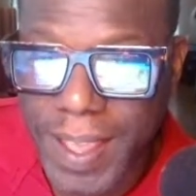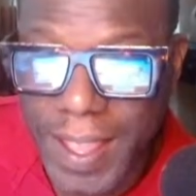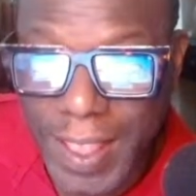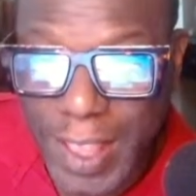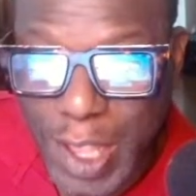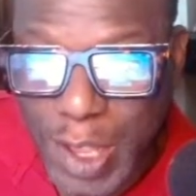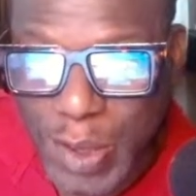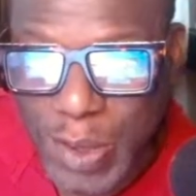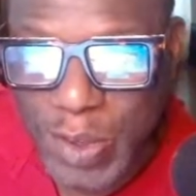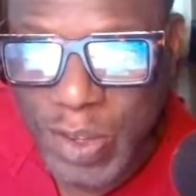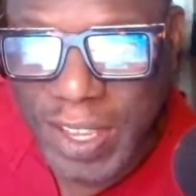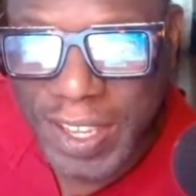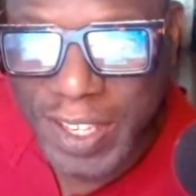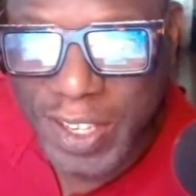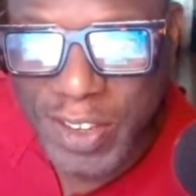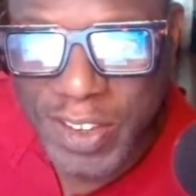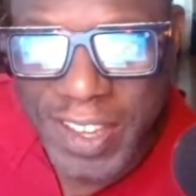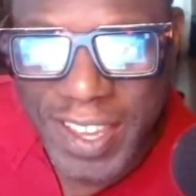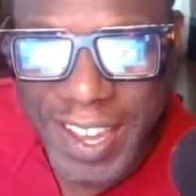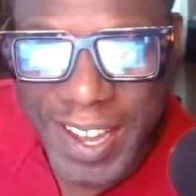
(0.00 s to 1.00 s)
Hello, can
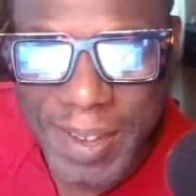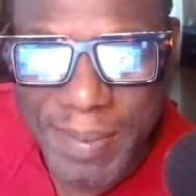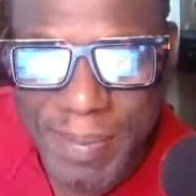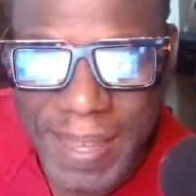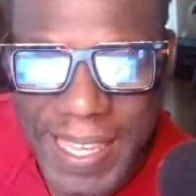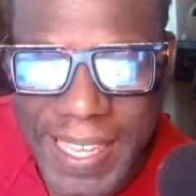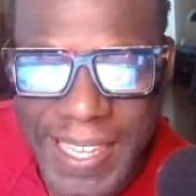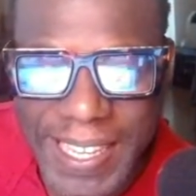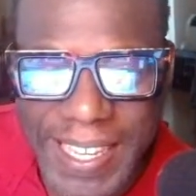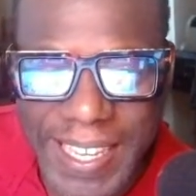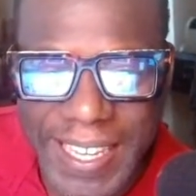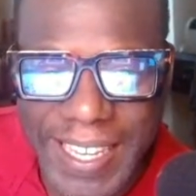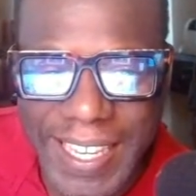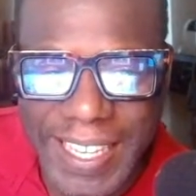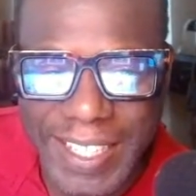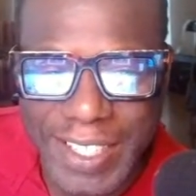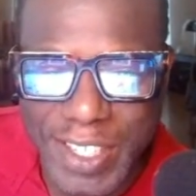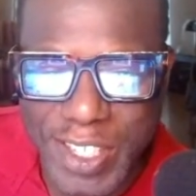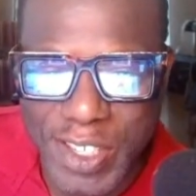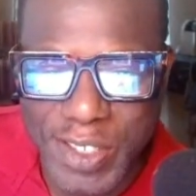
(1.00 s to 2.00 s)
you hear me?
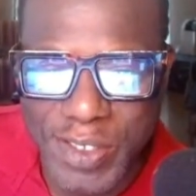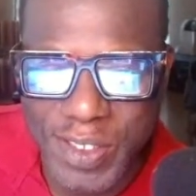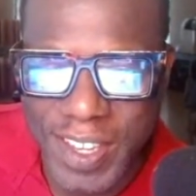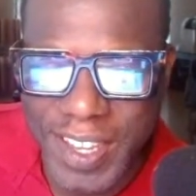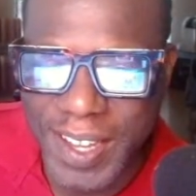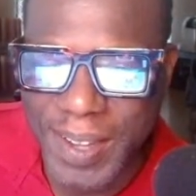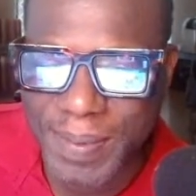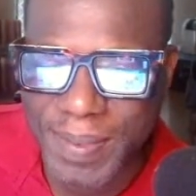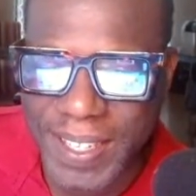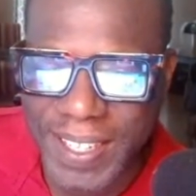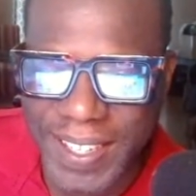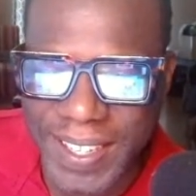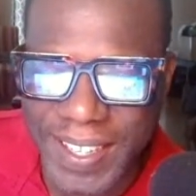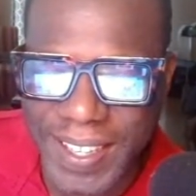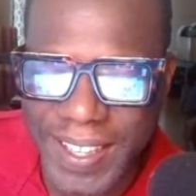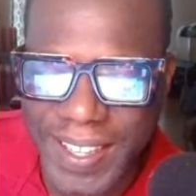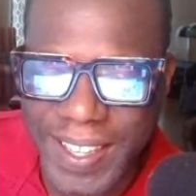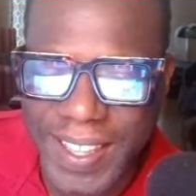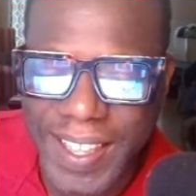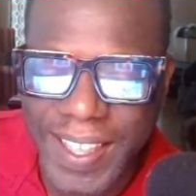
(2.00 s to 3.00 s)
Can you hear me?
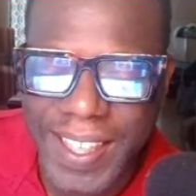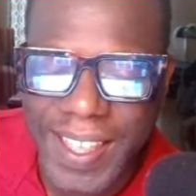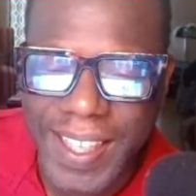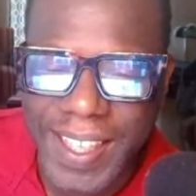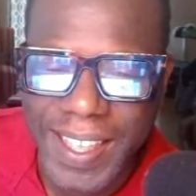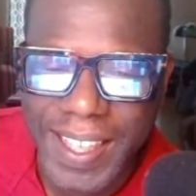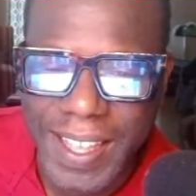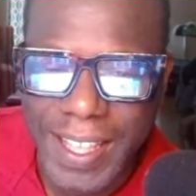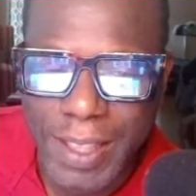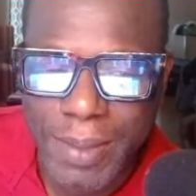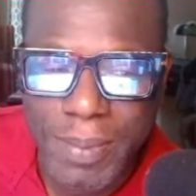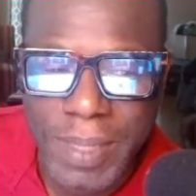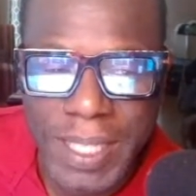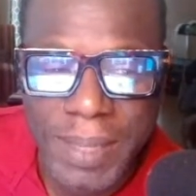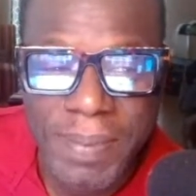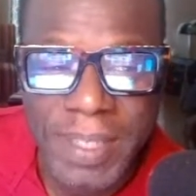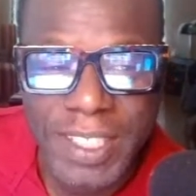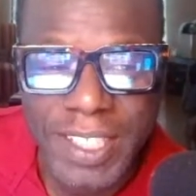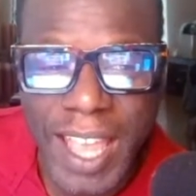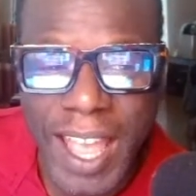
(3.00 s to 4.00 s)
Hello, my
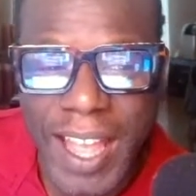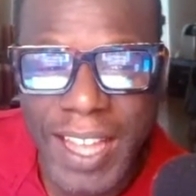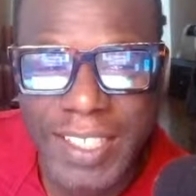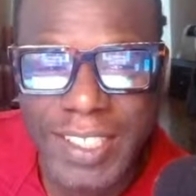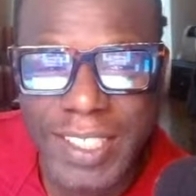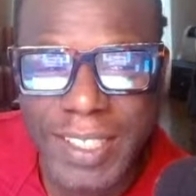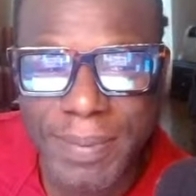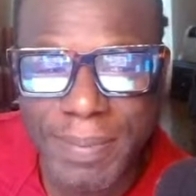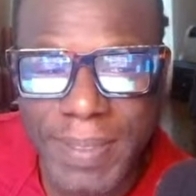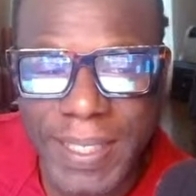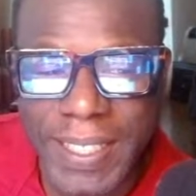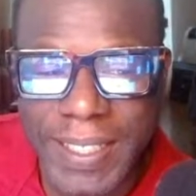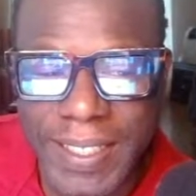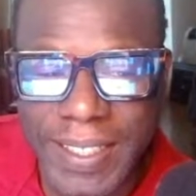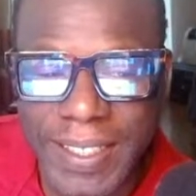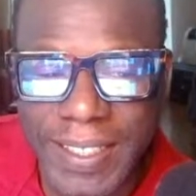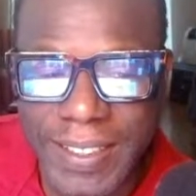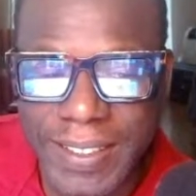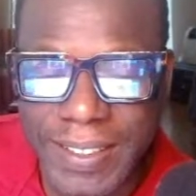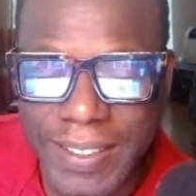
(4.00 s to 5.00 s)
name is Haji
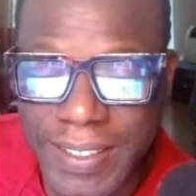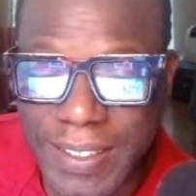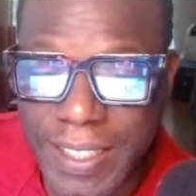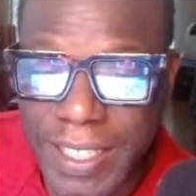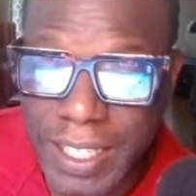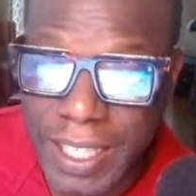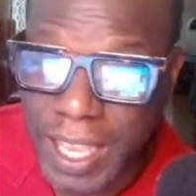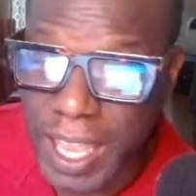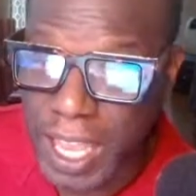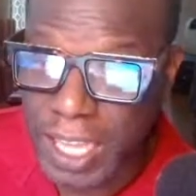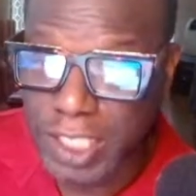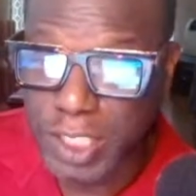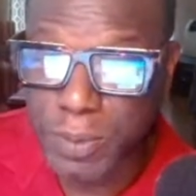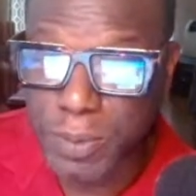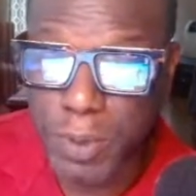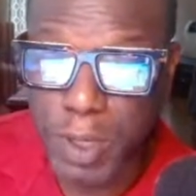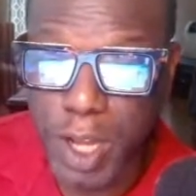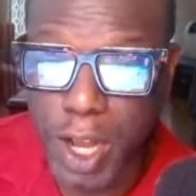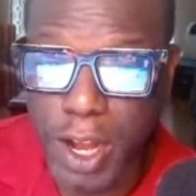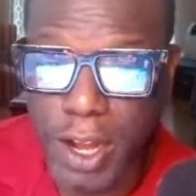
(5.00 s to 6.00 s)
B. Sila Haji
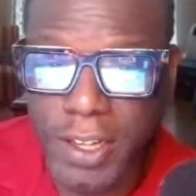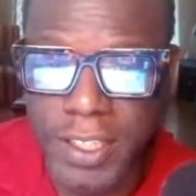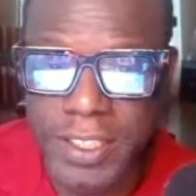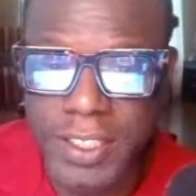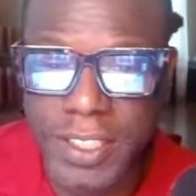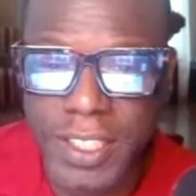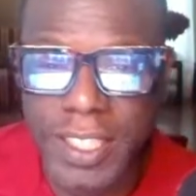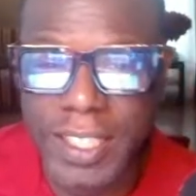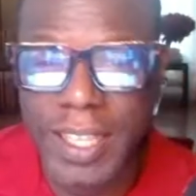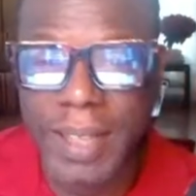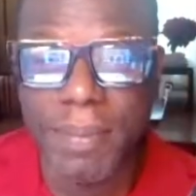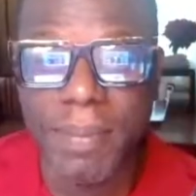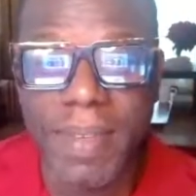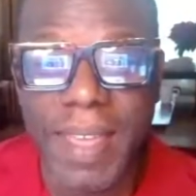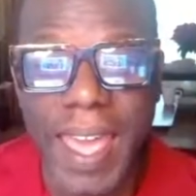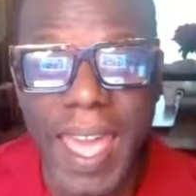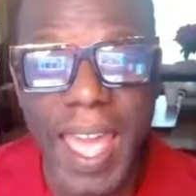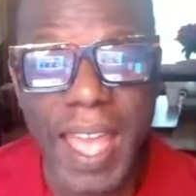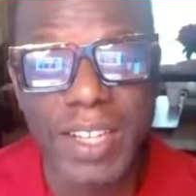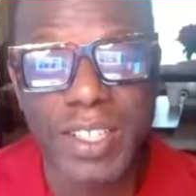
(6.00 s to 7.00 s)
Bakari Sila. I'm
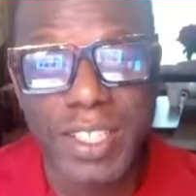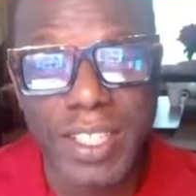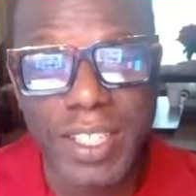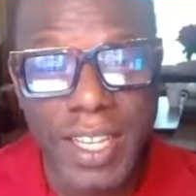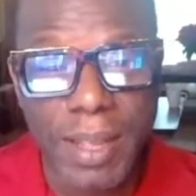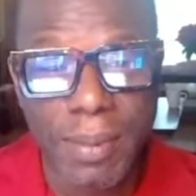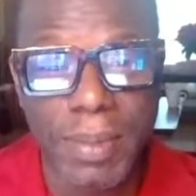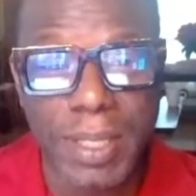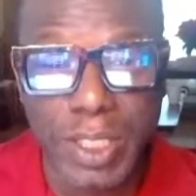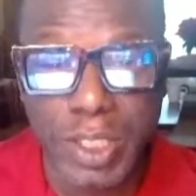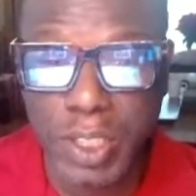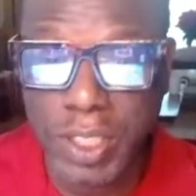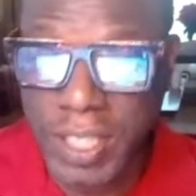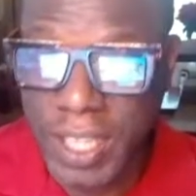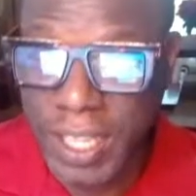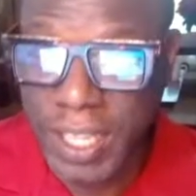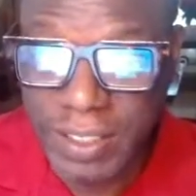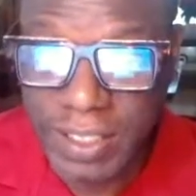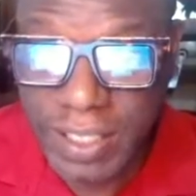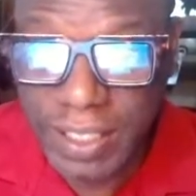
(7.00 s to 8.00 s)
actually coming to
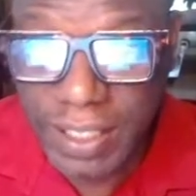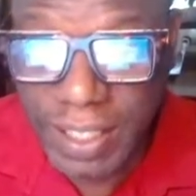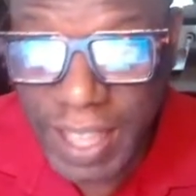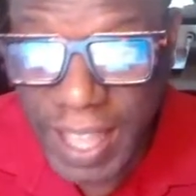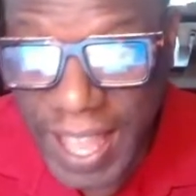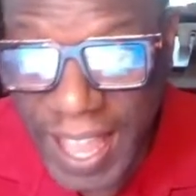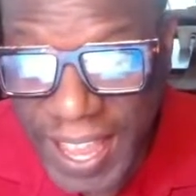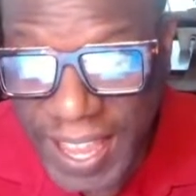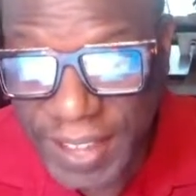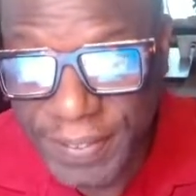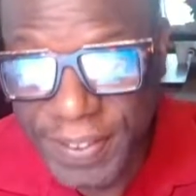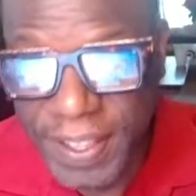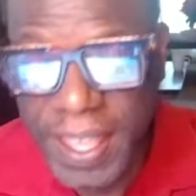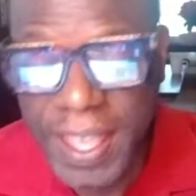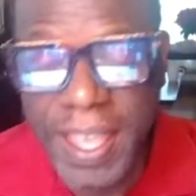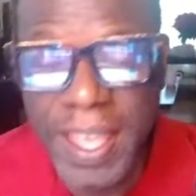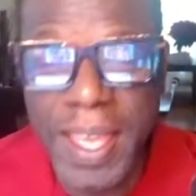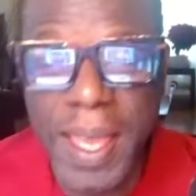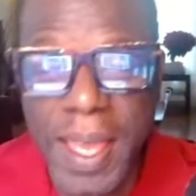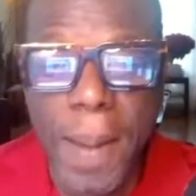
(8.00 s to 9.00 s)
you guys live
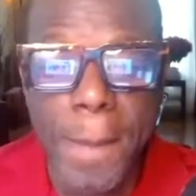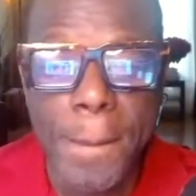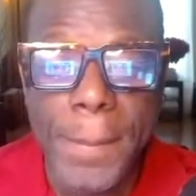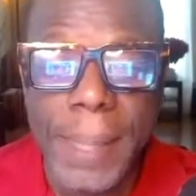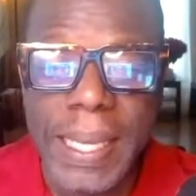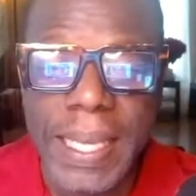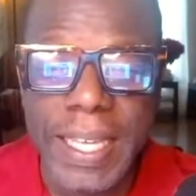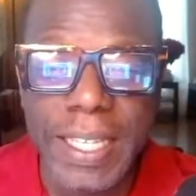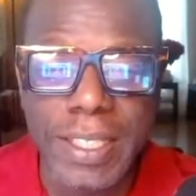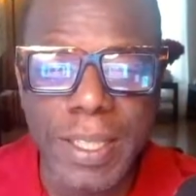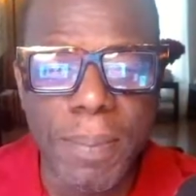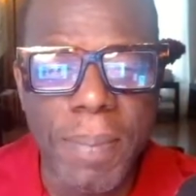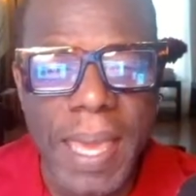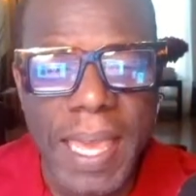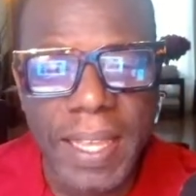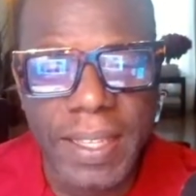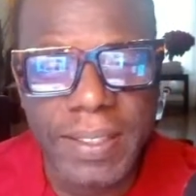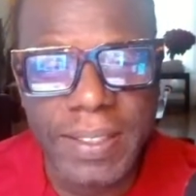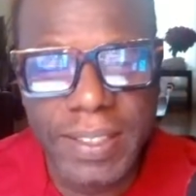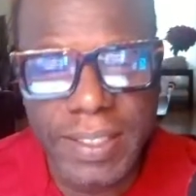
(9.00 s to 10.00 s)
because I'm
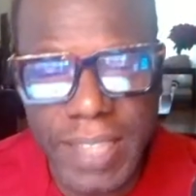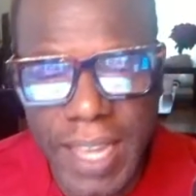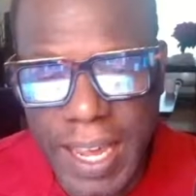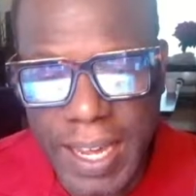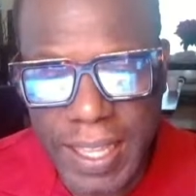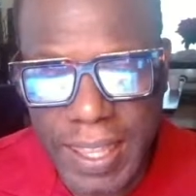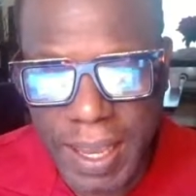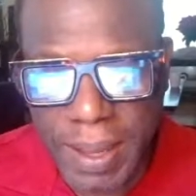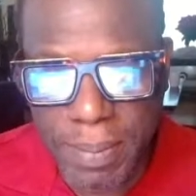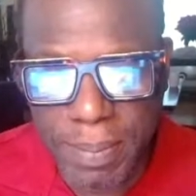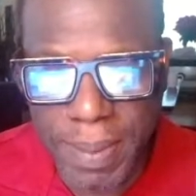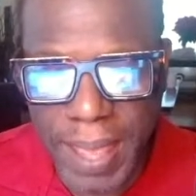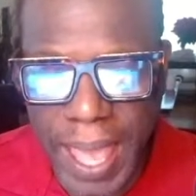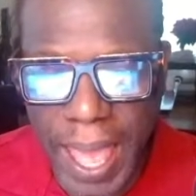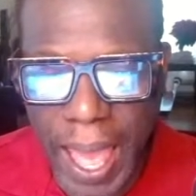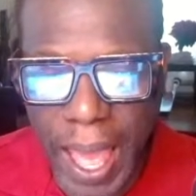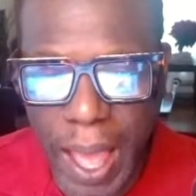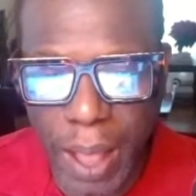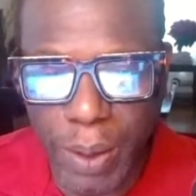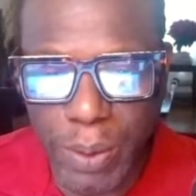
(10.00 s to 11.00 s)
excited
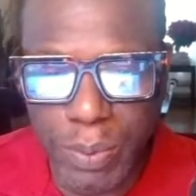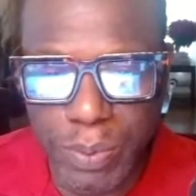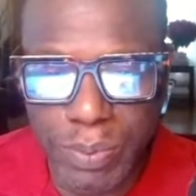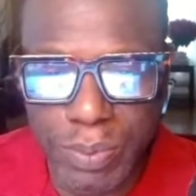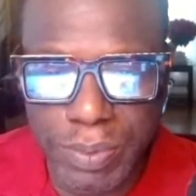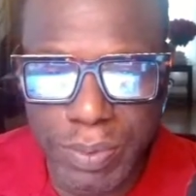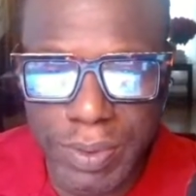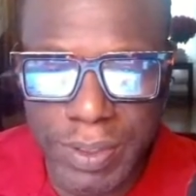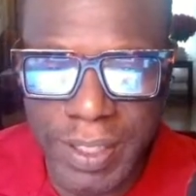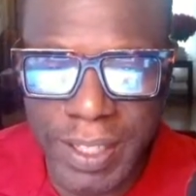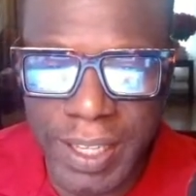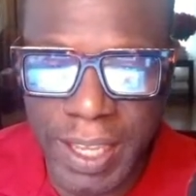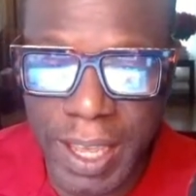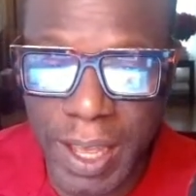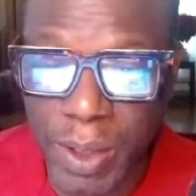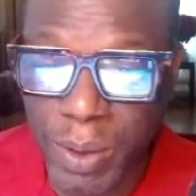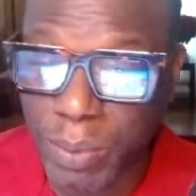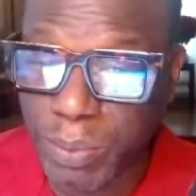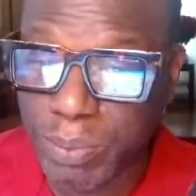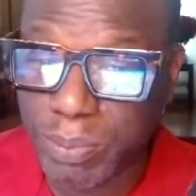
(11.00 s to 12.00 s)
about
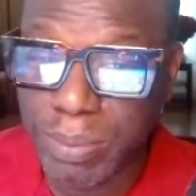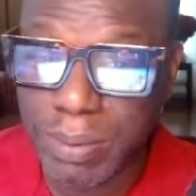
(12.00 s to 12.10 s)
the